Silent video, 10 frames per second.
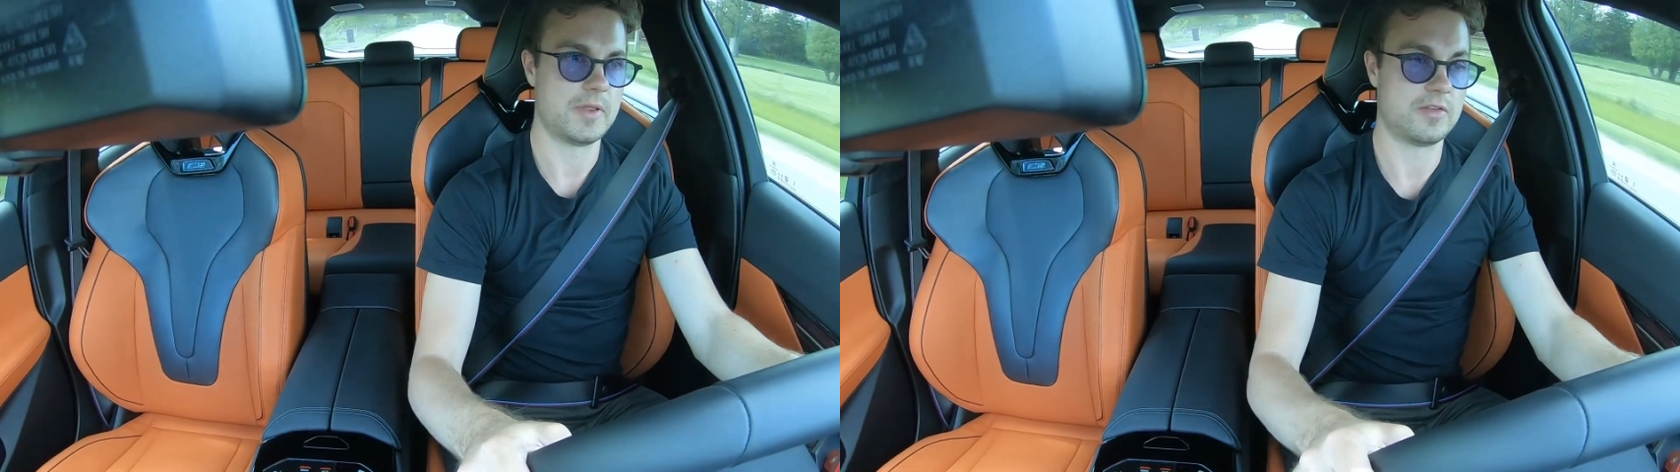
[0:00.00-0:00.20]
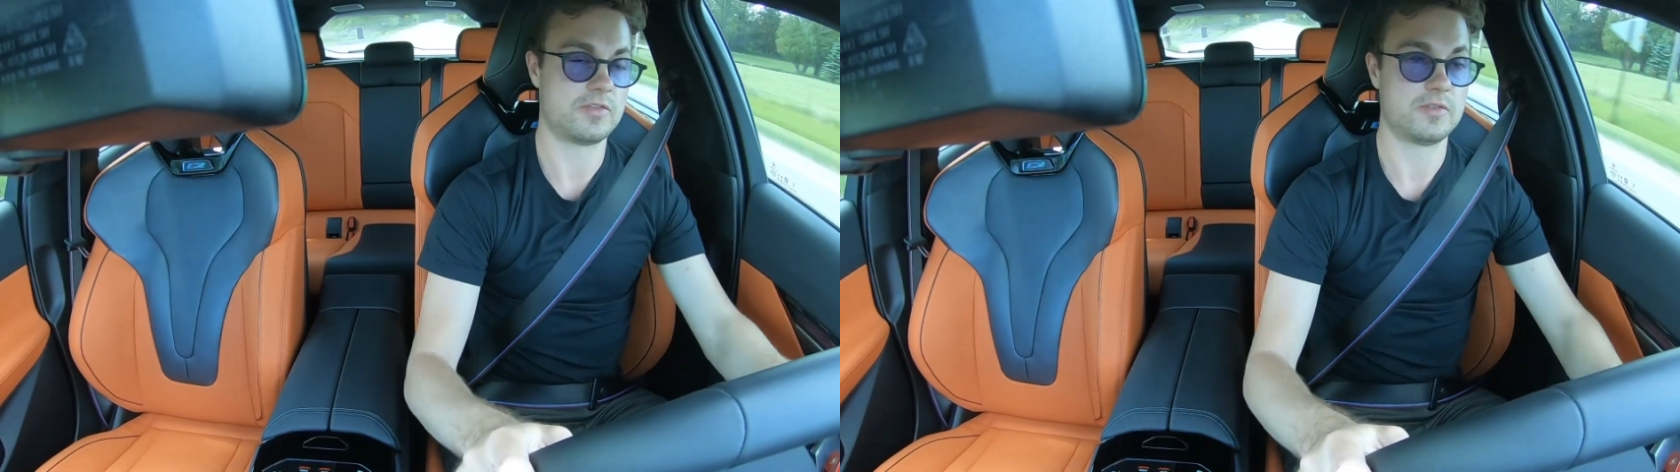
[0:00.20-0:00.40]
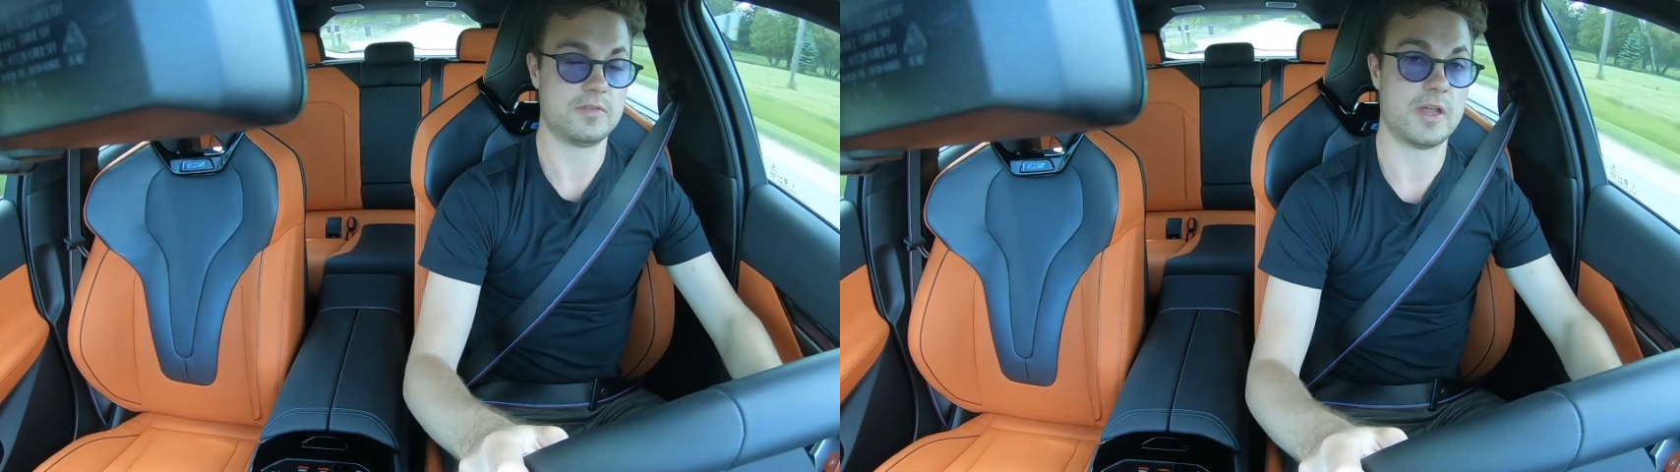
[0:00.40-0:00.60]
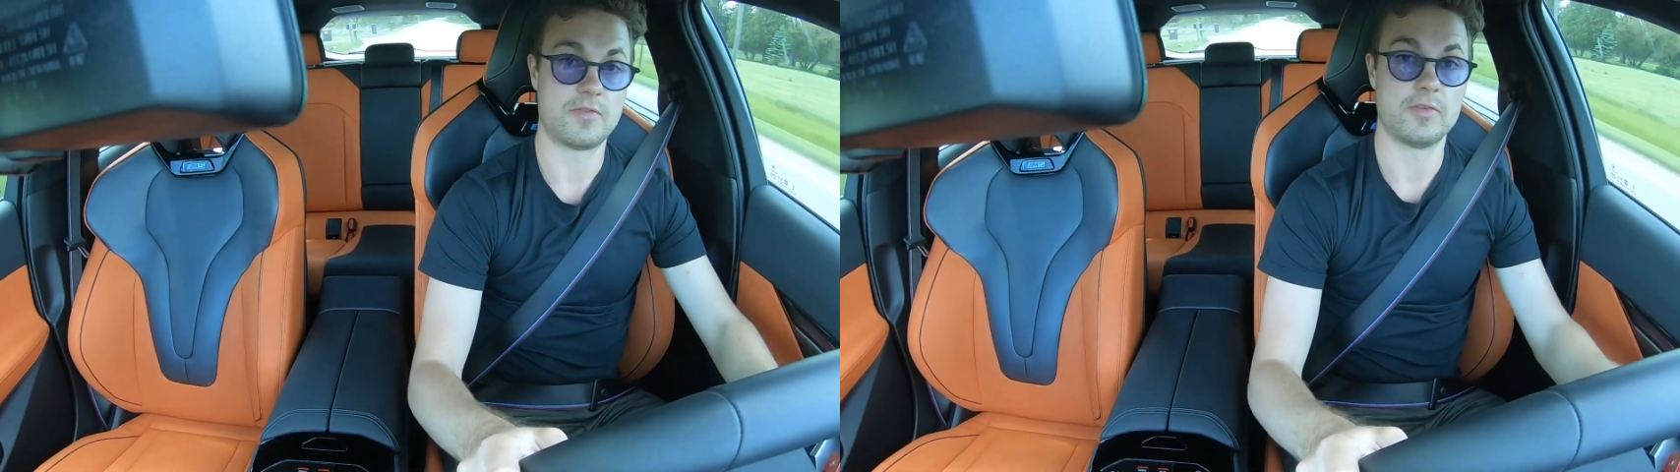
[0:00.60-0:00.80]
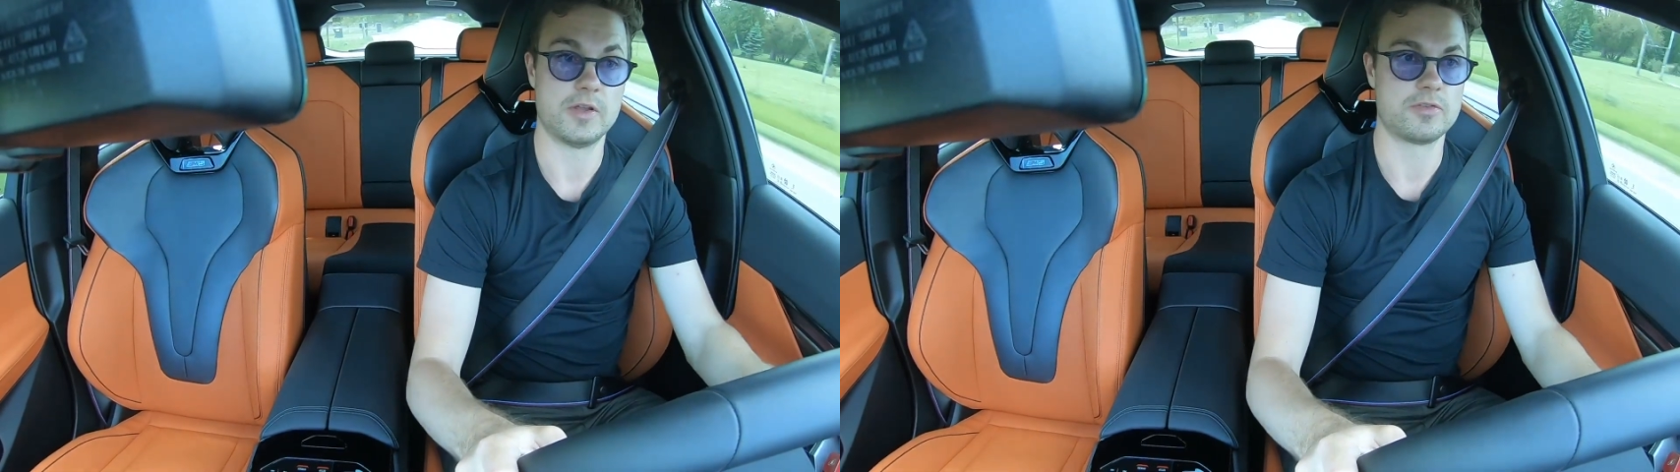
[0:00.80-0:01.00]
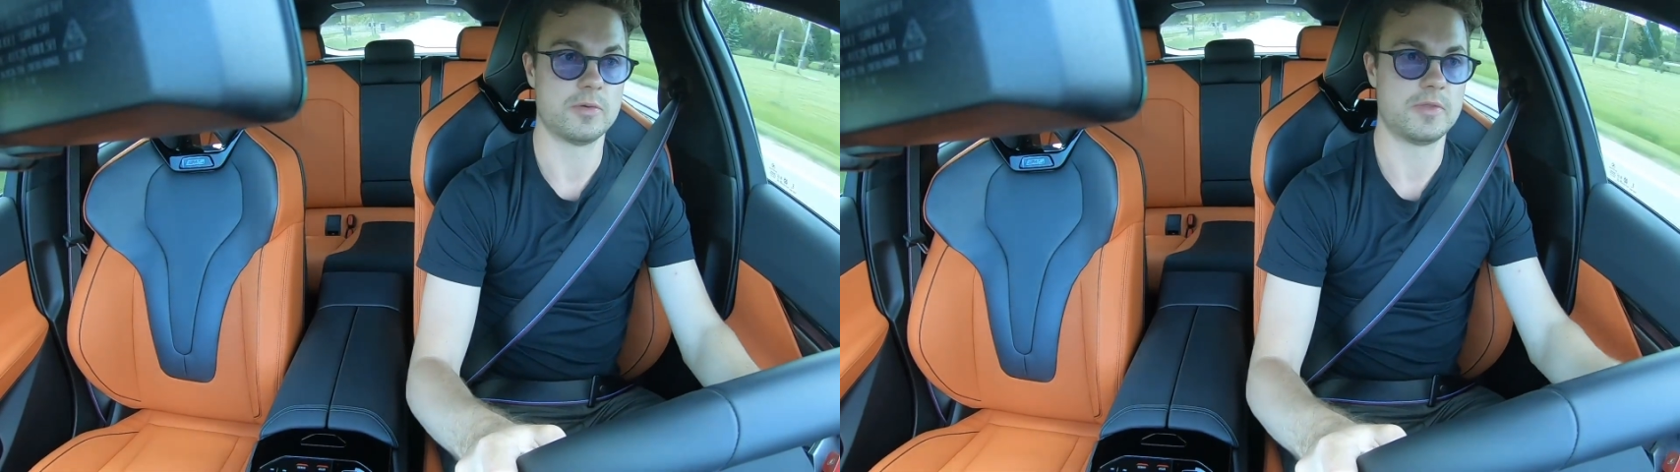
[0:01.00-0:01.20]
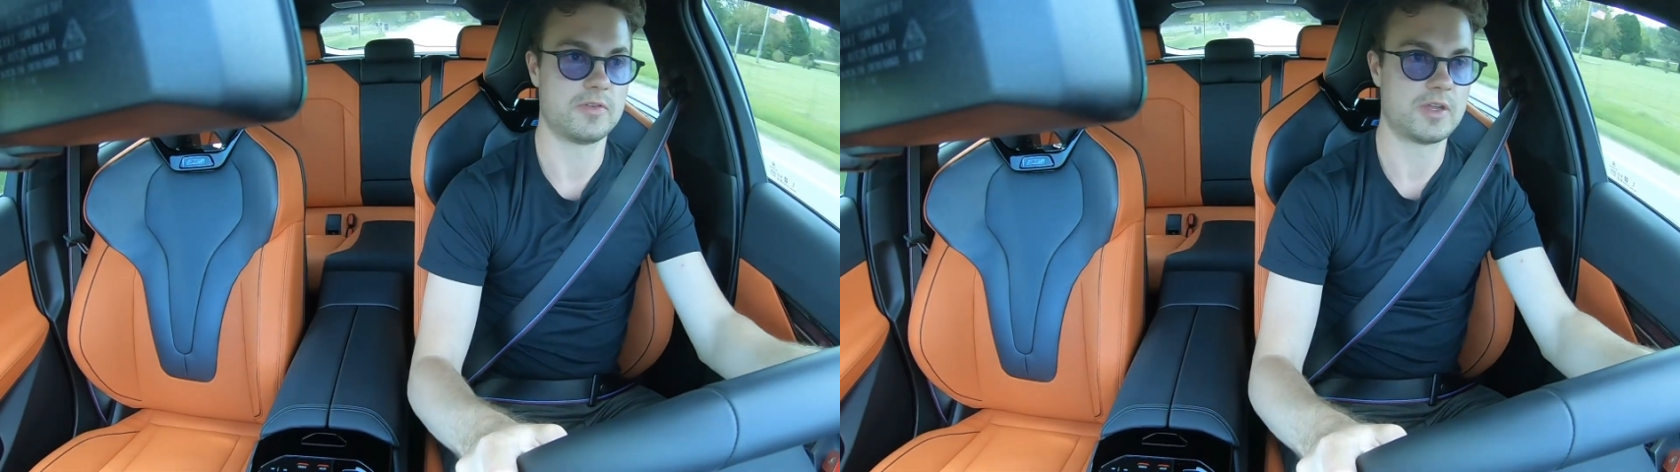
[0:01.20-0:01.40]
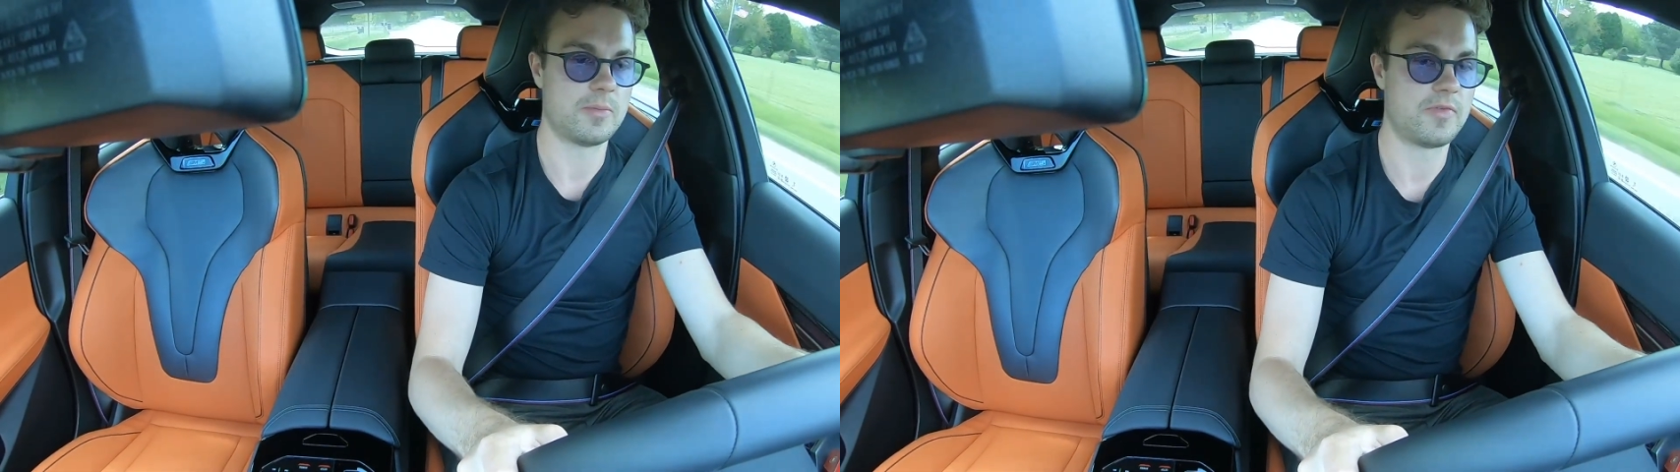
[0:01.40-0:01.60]
but it's definitely true with
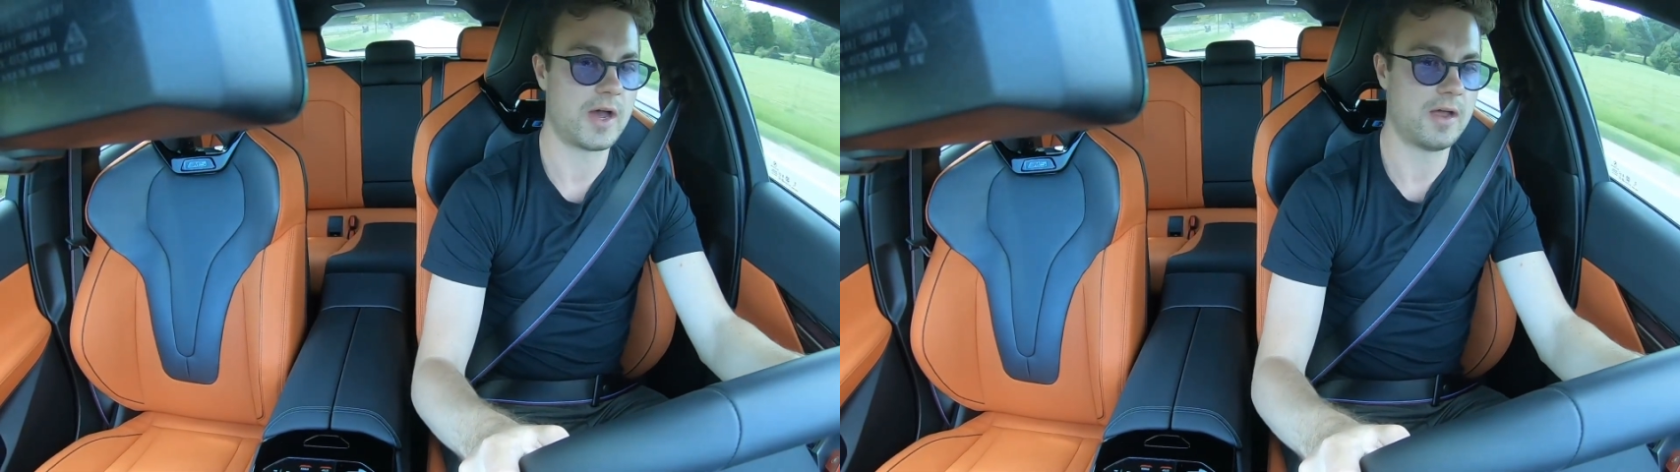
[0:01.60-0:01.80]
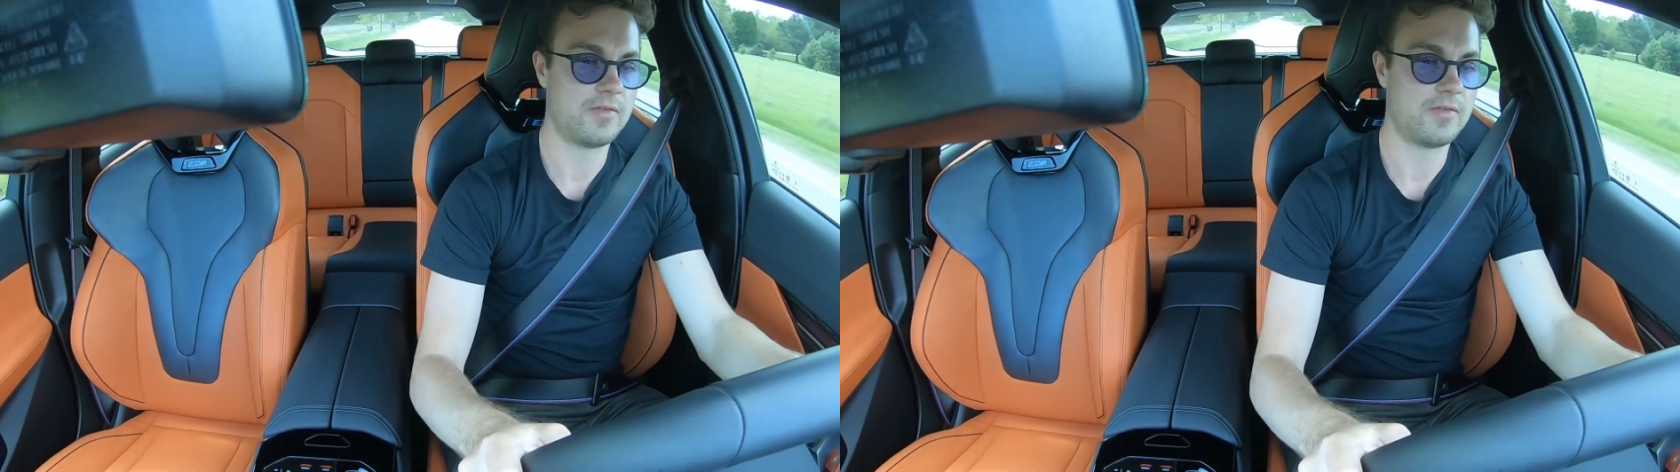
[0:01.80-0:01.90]
this M5.